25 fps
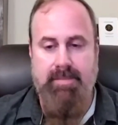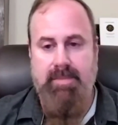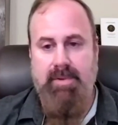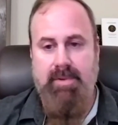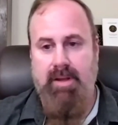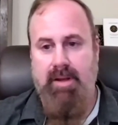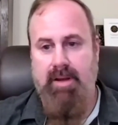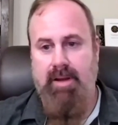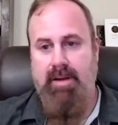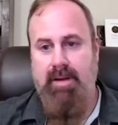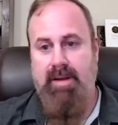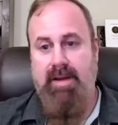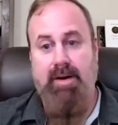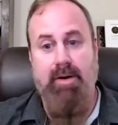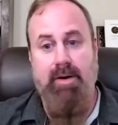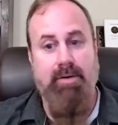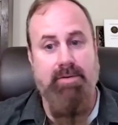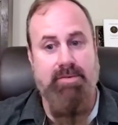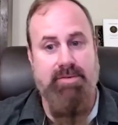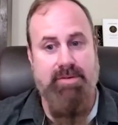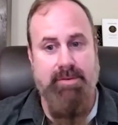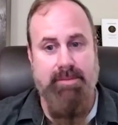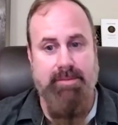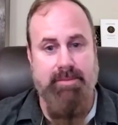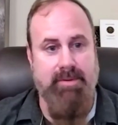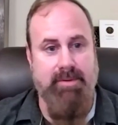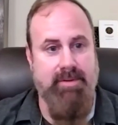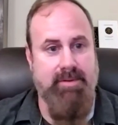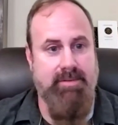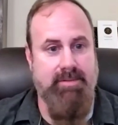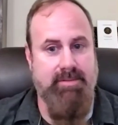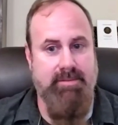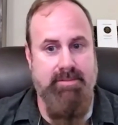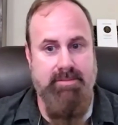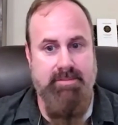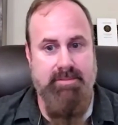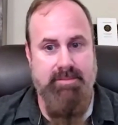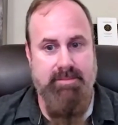and our children
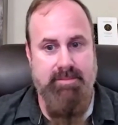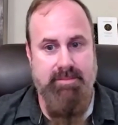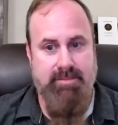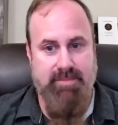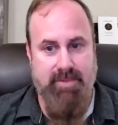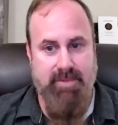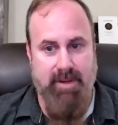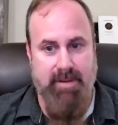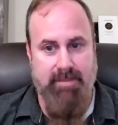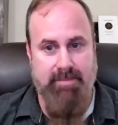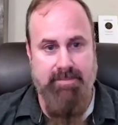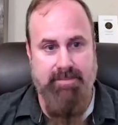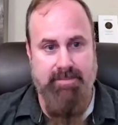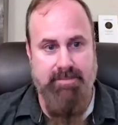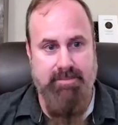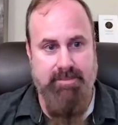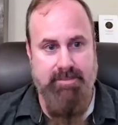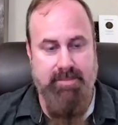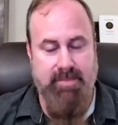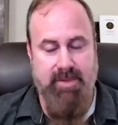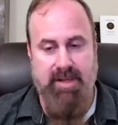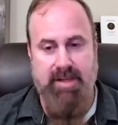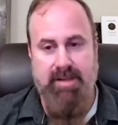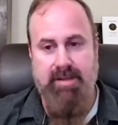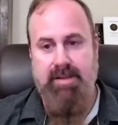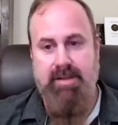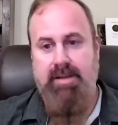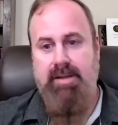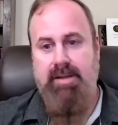from, right?